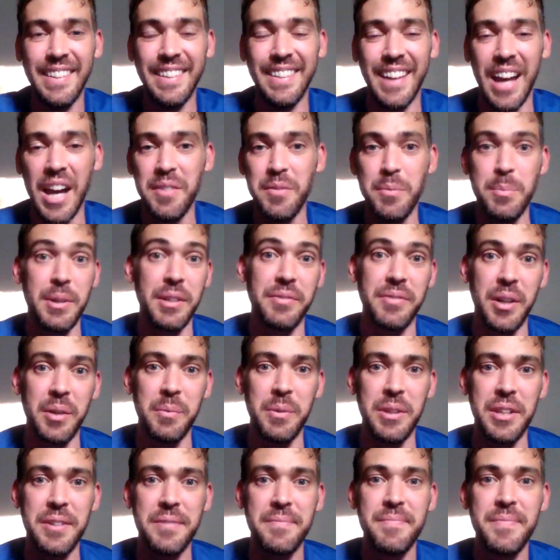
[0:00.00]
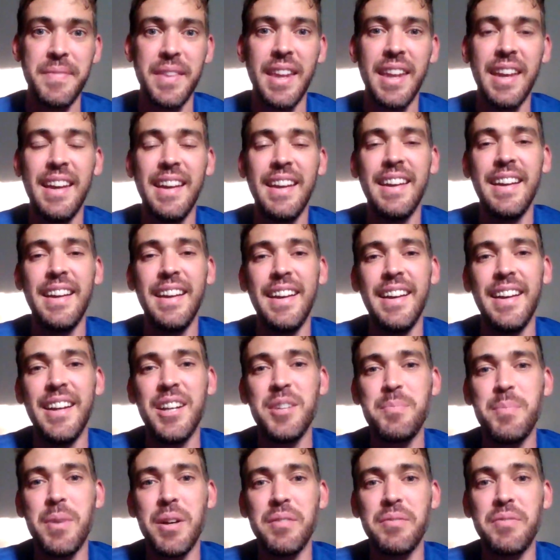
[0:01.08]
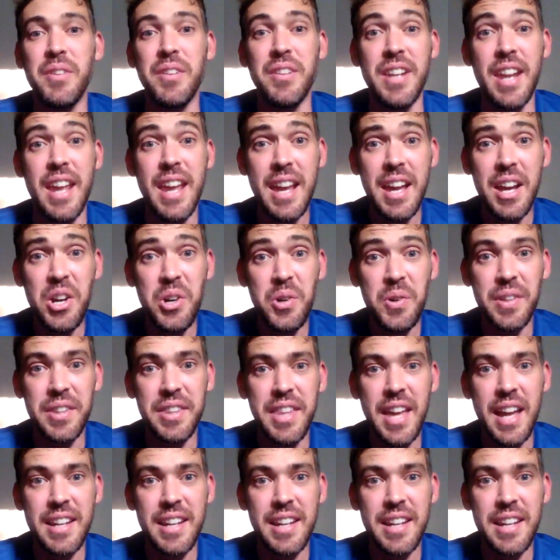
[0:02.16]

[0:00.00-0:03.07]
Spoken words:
have a bit of fun with it. But for now,